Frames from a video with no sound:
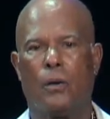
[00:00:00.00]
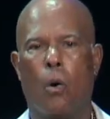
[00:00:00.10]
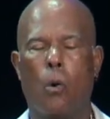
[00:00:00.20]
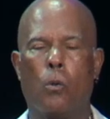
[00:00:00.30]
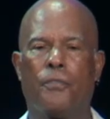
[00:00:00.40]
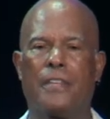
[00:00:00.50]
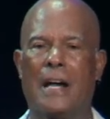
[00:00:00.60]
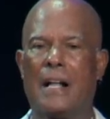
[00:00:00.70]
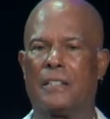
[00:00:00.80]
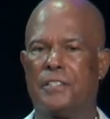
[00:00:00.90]
old
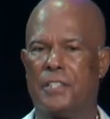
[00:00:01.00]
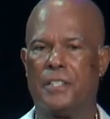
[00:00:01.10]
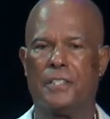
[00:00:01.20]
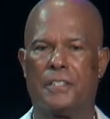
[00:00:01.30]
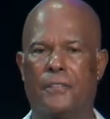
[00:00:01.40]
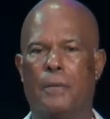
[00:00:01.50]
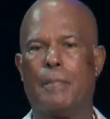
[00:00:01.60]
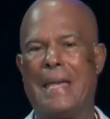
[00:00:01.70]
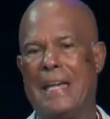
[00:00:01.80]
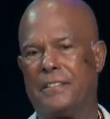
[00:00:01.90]
theologies of a
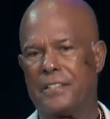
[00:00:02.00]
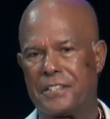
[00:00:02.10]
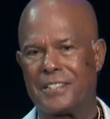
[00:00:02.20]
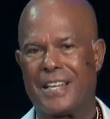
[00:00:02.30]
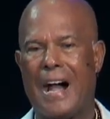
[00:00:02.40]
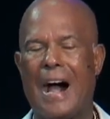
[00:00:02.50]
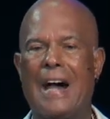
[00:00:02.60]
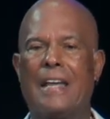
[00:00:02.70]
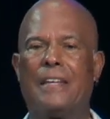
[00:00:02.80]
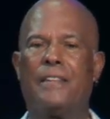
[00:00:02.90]
man in the
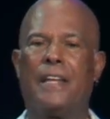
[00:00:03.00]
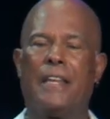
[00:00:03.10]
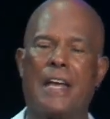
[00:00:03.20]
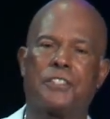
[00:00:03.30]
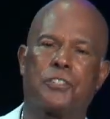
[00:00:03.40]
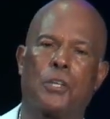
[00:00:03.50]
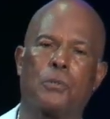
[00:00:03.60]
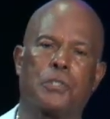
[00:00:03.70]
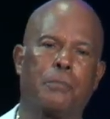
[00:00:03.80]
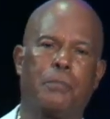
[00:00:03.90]
sky that has
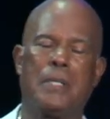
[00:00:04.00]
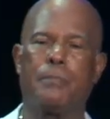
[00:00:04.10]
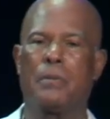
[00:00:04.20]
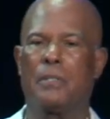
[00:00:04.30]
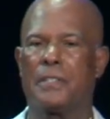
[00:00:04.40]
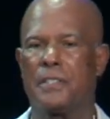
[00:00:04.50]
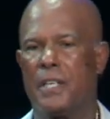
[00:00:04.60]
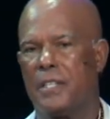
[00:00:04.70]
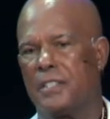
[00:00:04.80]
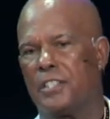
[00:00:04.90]
chosen people and
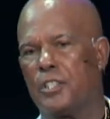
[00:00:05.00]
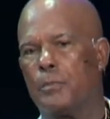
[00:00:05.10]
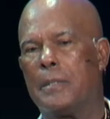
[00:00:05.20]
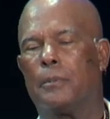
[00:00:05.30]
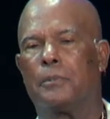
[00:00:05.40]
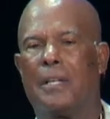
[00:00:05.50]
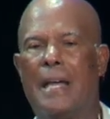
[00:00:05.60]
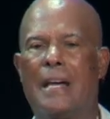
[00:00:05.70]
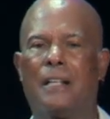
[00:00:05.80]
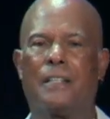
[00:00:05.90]
sends people to
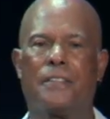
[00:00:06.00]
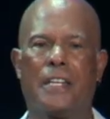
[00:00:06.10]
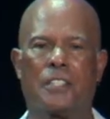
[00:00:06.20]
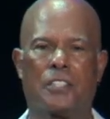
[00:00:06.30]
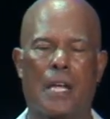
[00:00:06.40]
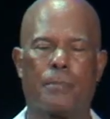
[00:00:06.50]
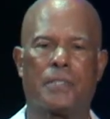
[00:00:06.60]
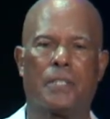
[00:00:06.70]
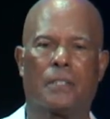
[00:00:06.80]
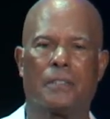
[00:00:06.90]
hell and things of that
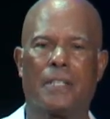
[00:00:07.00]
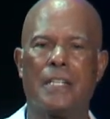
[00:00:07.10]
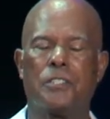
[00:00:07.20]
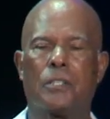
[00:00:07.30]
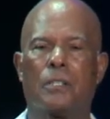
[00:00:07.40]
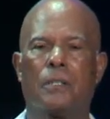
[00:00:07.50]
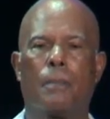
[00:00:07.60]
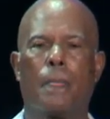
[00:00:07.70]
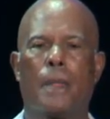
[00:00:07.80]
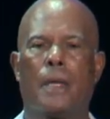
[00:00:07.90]
particular nature.
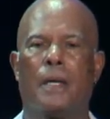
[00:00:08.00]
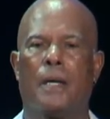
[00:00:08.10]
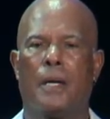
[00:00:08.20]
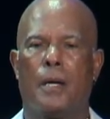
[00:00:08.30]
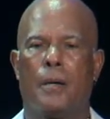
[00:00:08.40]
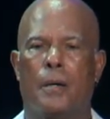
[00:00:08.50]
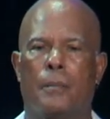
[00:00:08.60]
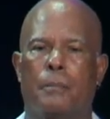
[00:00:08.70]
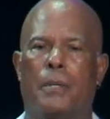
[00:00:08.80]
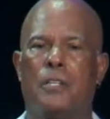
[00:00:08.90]

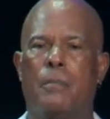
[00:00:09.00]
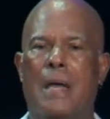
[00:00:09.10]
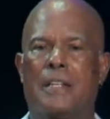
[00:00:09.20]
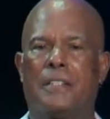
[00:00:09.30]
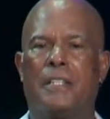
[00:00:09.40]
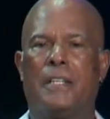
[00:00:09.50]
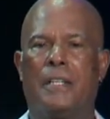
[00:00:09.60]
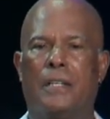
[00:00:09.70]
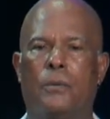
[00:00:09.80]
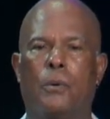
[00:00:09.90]
But
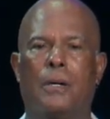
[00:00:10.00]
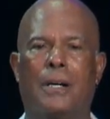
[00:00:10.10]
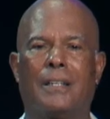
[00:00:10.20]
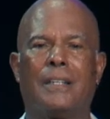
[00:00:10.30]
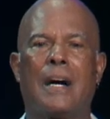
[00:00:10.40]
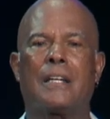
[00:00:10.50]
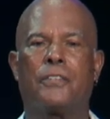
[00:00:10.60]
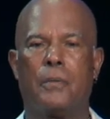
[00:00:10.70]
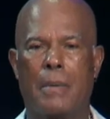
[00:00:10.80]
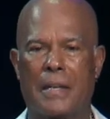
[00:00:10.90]
humanity, well, a lot
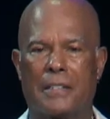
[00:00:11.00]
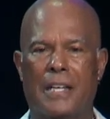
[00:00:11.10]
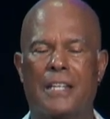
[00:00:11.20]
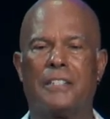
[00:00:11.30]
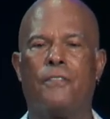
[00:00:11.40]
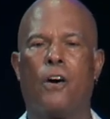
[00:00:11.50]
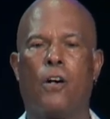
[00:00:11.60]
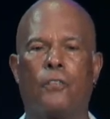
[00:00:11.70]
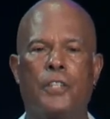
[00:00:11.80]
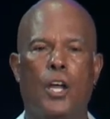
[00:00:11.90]
of humanity has
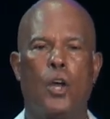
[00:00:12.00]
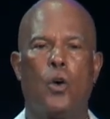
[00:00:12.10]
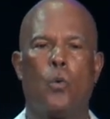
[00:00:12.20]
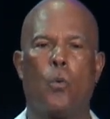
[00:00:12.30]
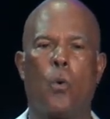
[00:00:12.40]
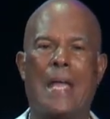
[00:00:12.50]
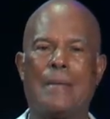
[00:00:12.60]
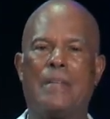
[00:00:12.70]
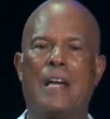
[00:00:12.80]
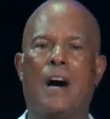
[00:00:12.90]
evolved
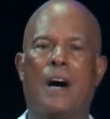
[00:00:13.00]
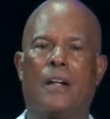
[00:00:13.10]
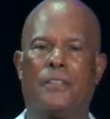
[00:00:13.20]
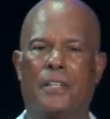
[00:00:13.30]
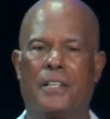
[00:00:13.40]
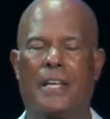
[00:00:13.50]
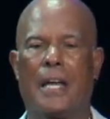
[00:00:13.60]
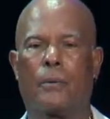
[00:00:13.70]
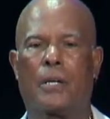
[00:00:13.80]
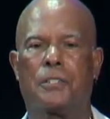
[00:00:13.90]
way beyond the
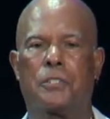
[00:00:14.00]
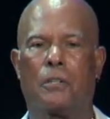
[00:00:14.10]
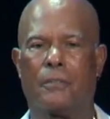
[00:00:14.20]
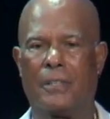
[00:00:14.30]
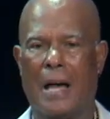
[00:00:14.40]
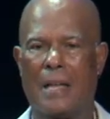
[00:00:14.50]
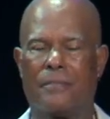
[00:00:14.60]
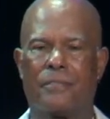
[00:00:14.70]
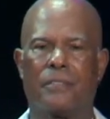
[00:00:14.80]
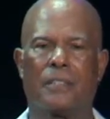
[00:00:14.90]
caricature of
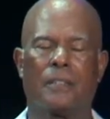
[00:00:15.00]
life.